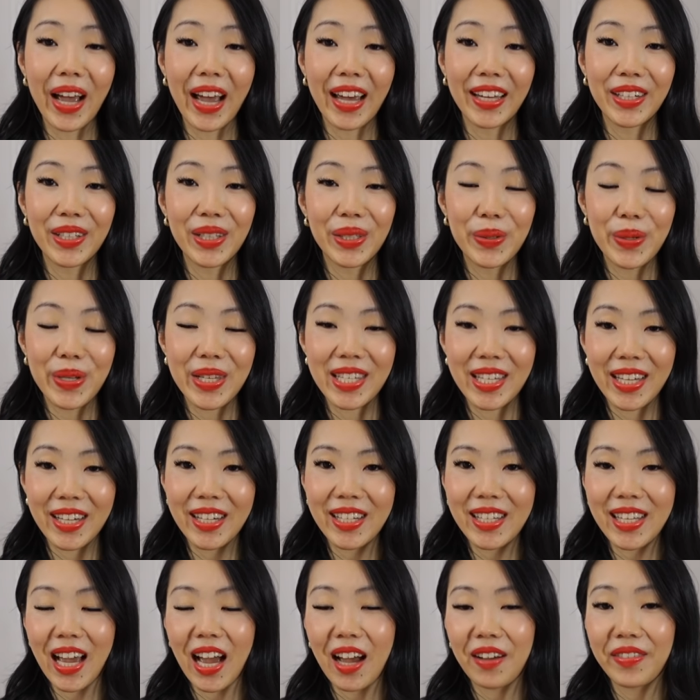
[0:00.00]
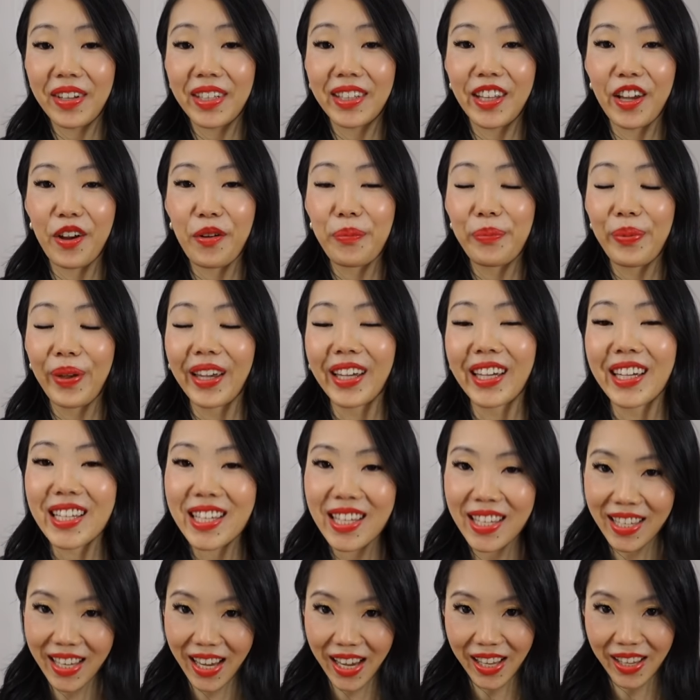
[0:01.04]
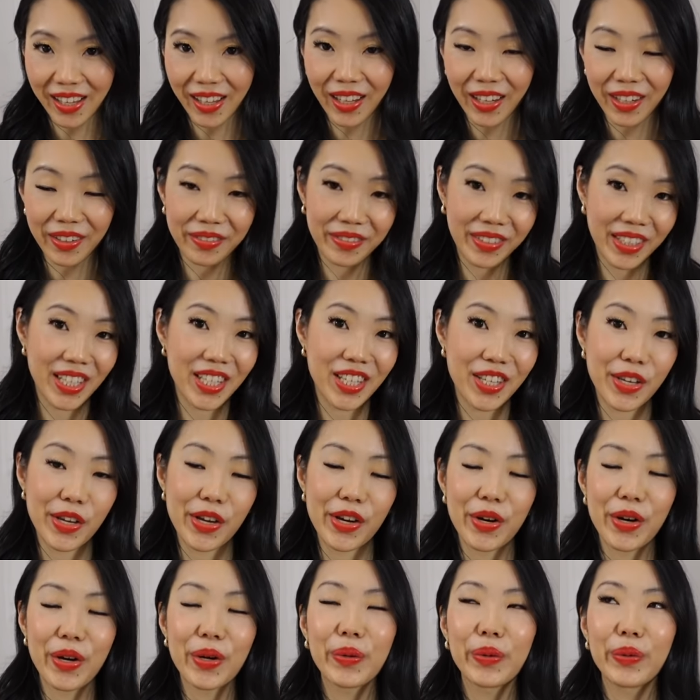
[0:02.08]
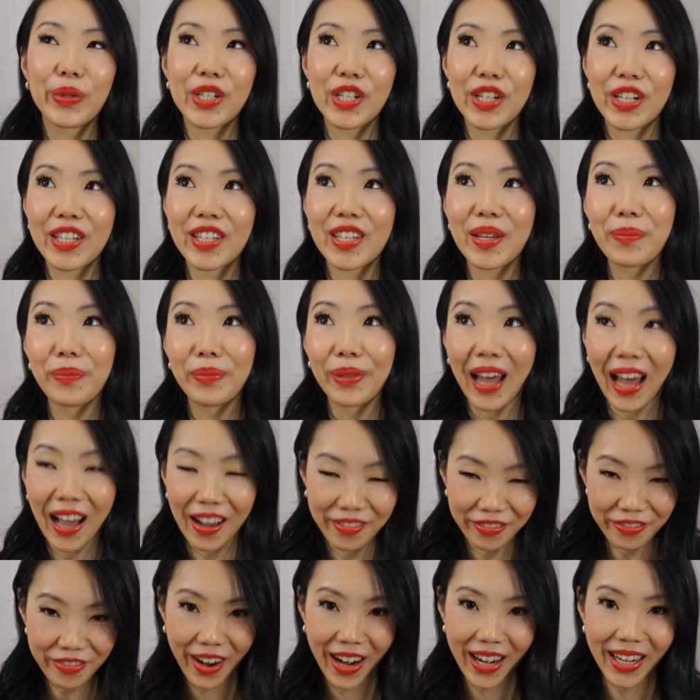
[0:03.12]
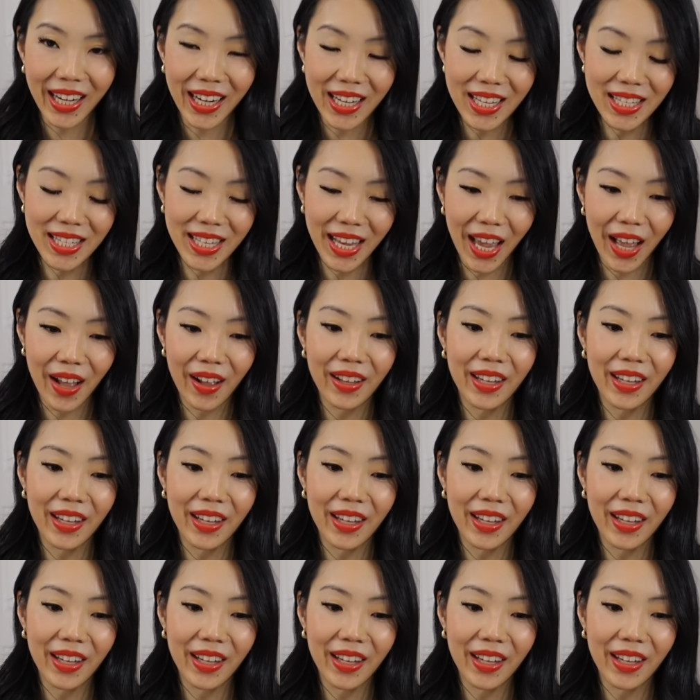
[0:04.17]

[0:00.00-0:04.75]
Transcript: Ana Luisa is having their biggest sale of the year, which is Black Friday sale.